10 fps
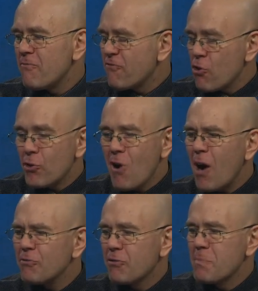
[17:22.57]
further
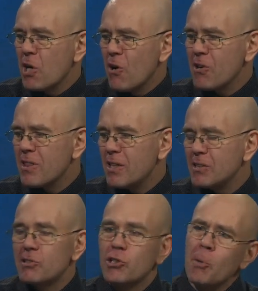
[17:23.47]
out from the Earth
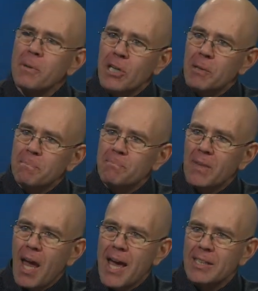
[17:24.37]
is Jupiter,
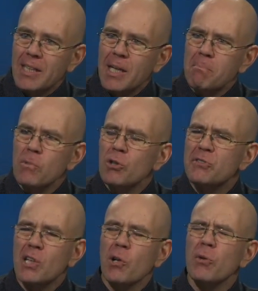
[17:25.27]
and it
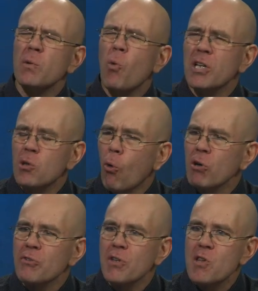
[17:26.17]
moves at only
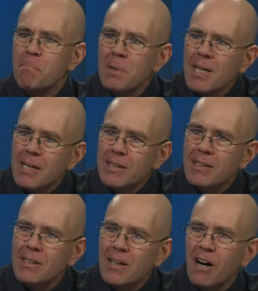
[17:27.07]
1/4 the speed
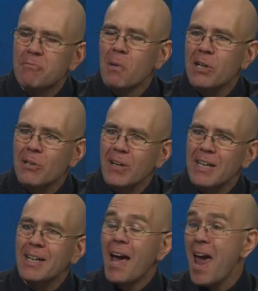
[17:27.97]
of Mercury,
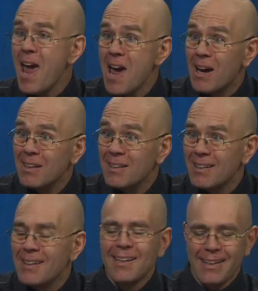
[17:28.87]
and
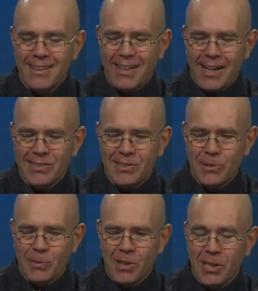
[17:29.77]
it has
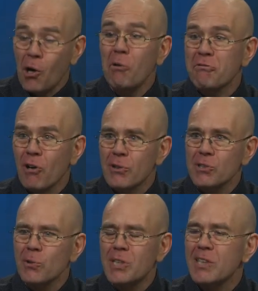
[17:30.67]
to go further,
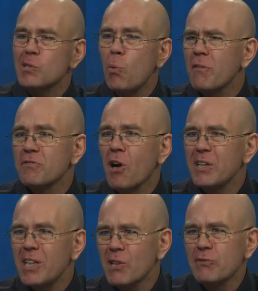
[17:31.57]
so it takes 12 of our
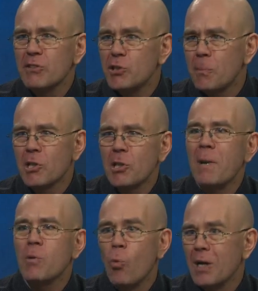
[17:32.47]
years for Jupiter to
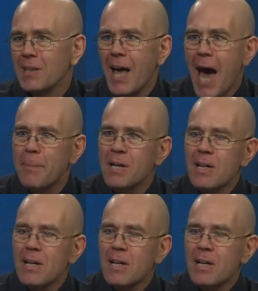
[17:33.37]
make 1 lap.